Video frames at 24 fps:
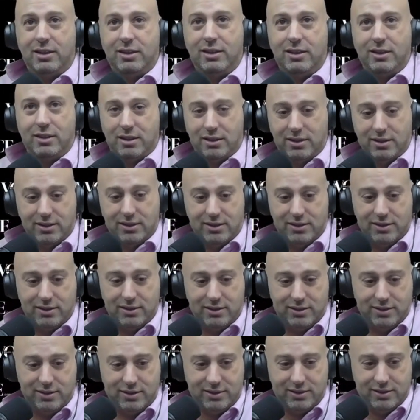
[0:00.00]

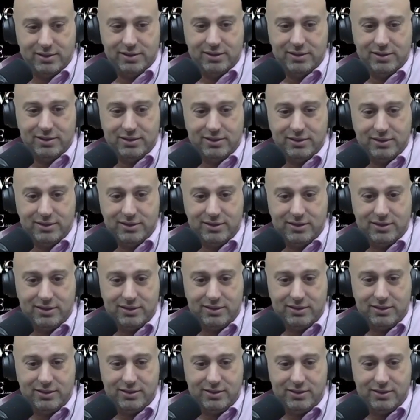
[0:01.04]

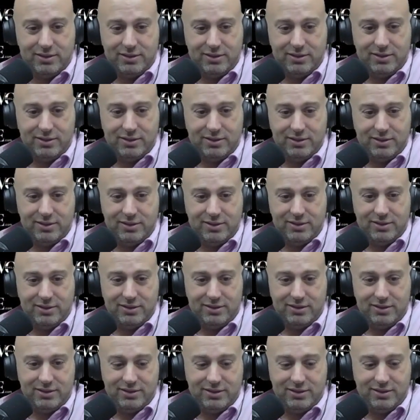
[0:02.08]

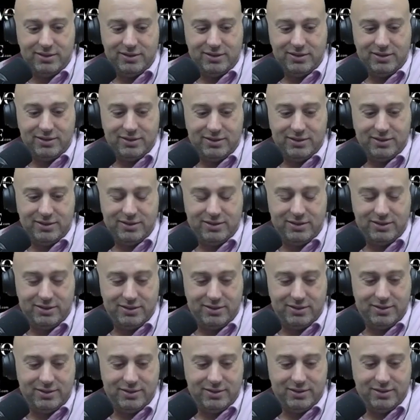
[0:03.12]

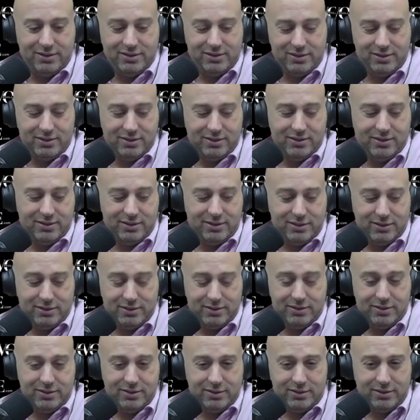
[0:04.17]

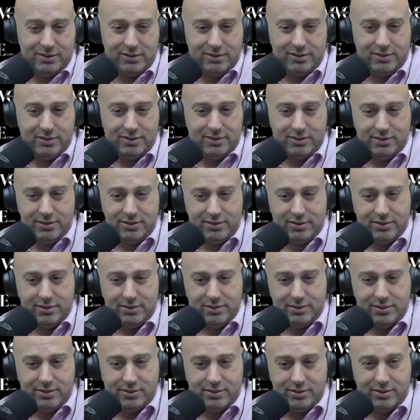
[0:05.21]

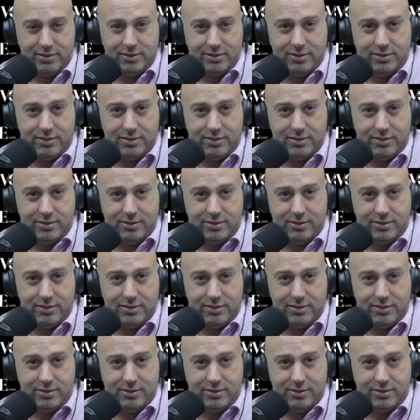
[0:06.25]
(not speaking)